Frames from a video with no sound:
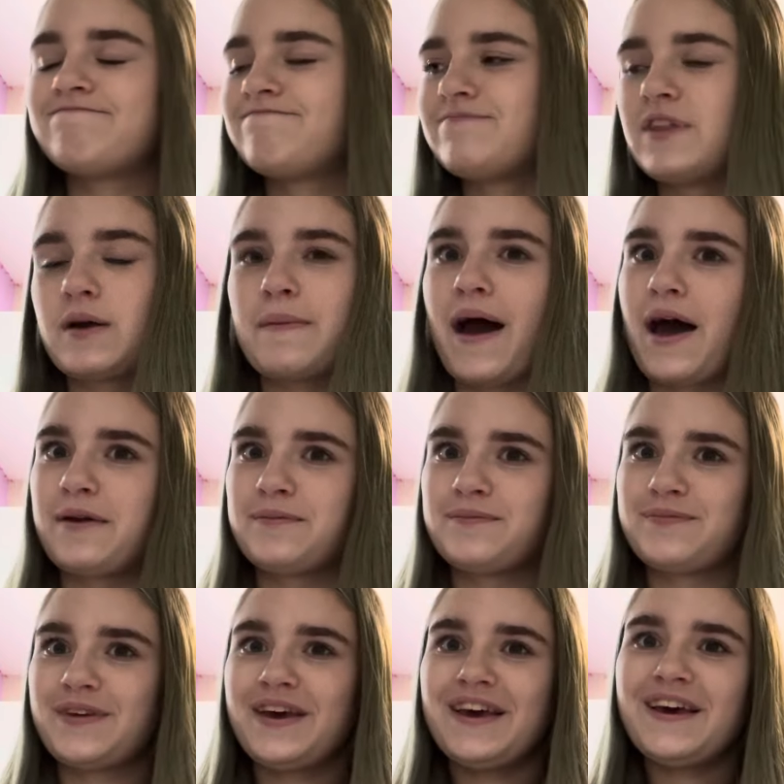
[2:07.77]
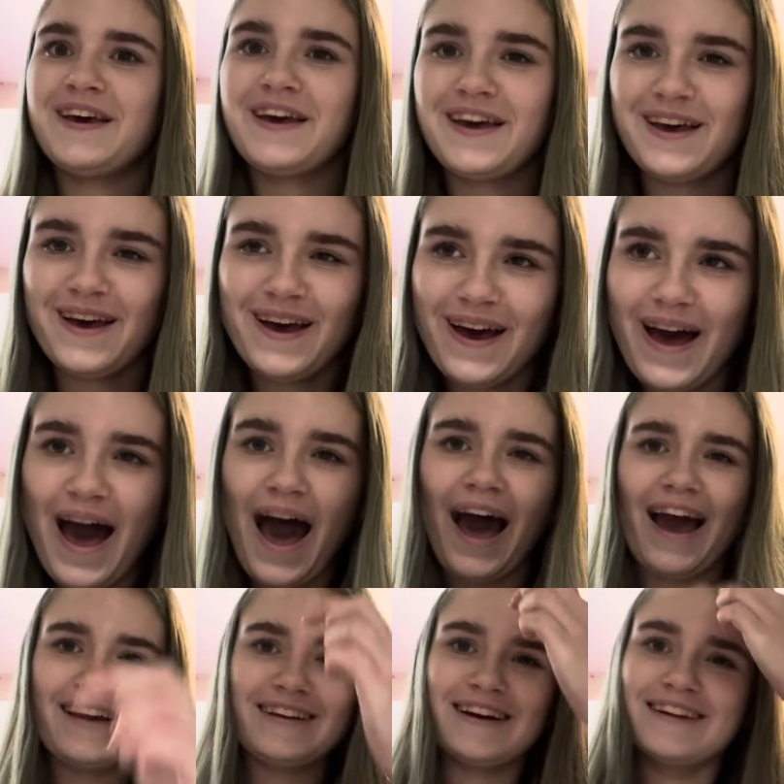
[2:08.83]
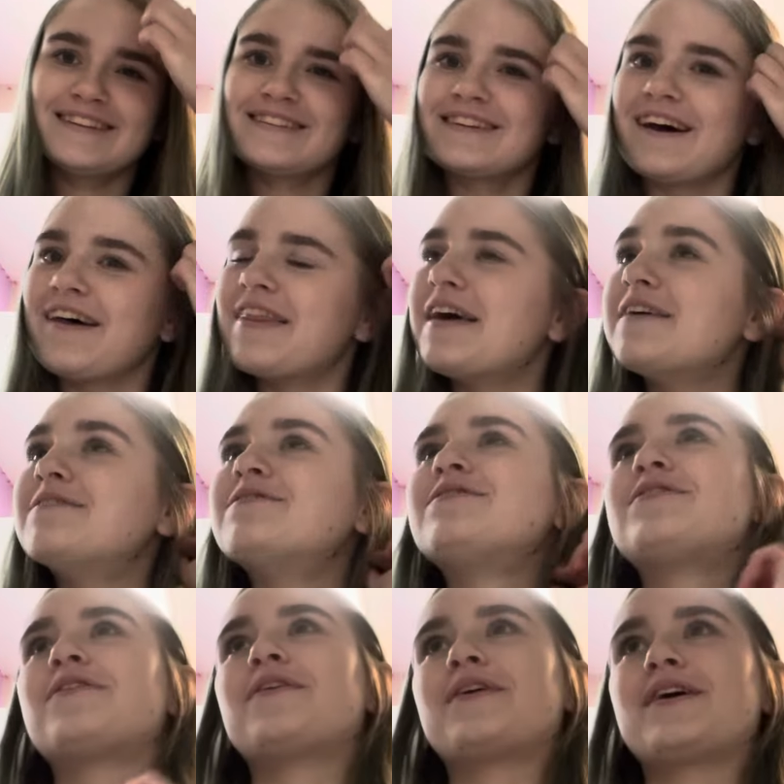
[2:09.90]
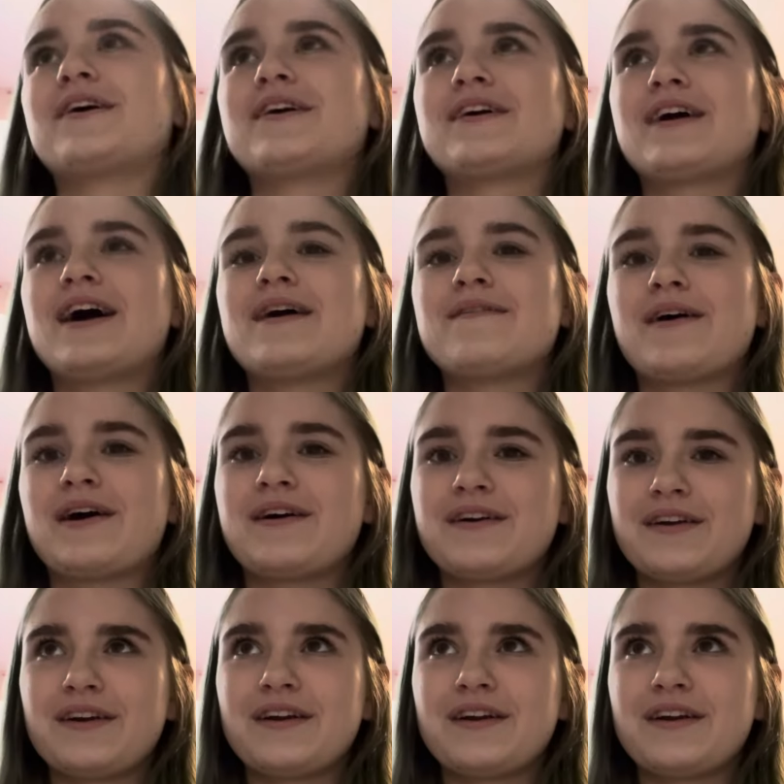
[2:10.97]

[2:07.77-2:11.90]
They're bad. I danced on them for about